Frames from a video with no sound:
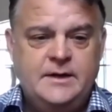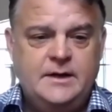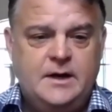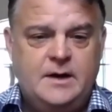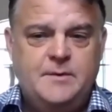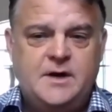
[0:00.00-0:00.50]

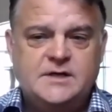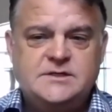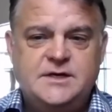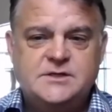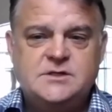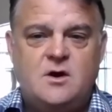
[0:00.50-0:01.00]
uh, because it
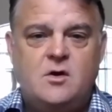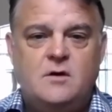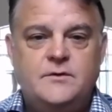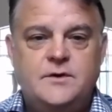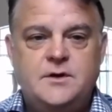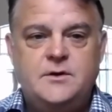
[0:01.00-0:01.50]
is long
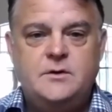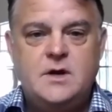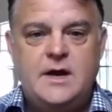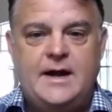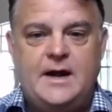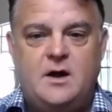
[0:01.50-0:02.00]
overdue.
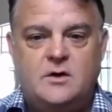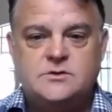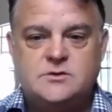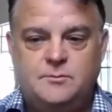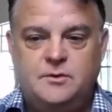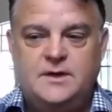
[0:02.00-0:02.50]
And I
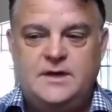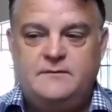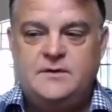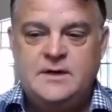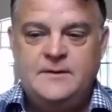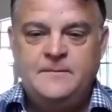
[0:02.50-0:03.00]
also believe
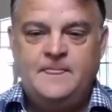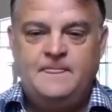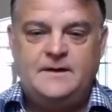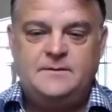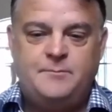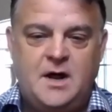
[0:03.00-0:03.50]

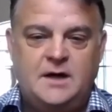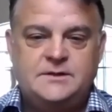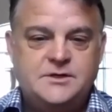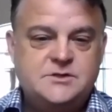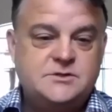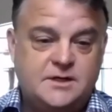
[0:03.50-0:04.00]
that the
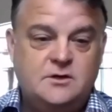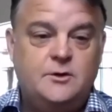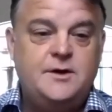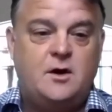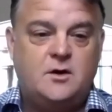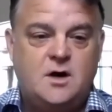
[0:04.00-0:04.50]
politicians,
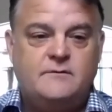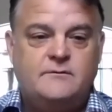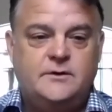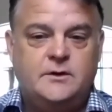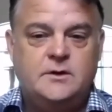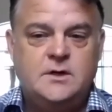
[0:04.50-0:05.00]
including our
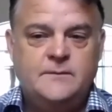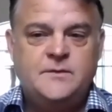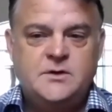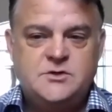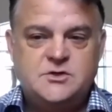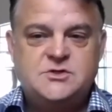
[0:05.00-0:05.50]
governor,
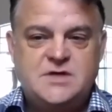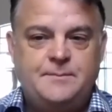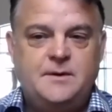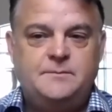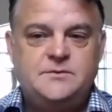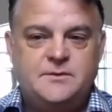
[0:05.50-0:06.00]
should step
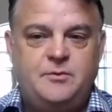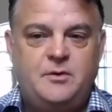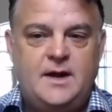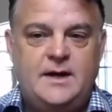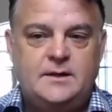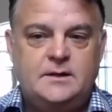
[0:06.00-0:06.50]
up to the
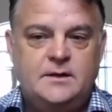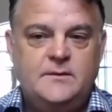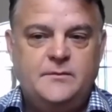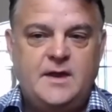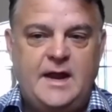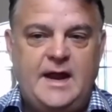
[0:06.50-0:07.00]
plate
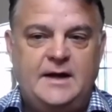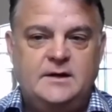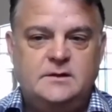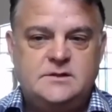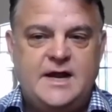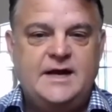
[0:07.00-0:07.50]
and
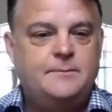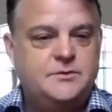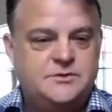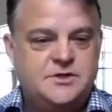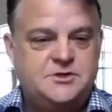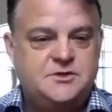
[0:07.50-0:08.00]
take a
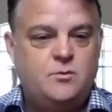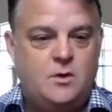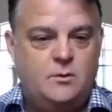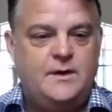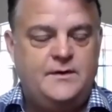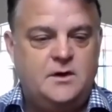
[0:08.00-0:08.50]
position one
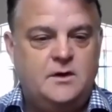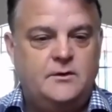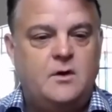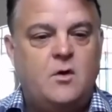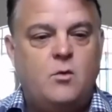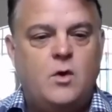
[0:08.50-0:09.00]
way or the other
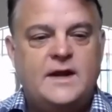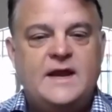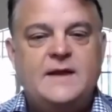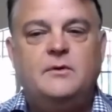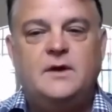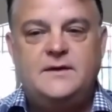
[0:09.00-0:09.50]
on what he
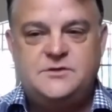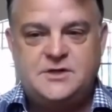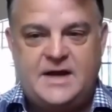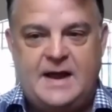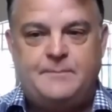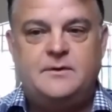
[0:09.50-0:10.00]
believes should
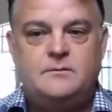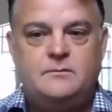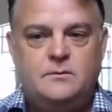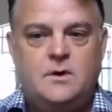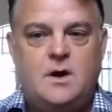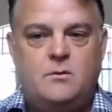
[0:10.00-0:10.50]
happen
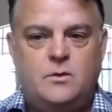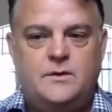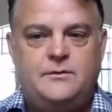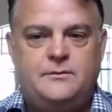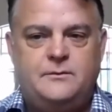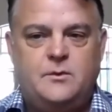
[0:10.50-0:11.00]
uh,
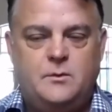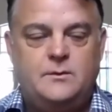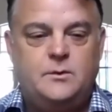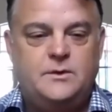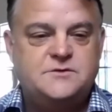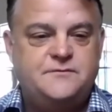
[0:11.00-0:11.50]
with, with,
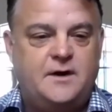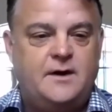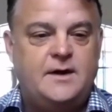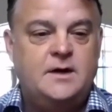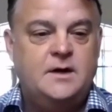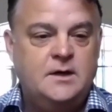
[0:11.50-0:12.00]
with this very,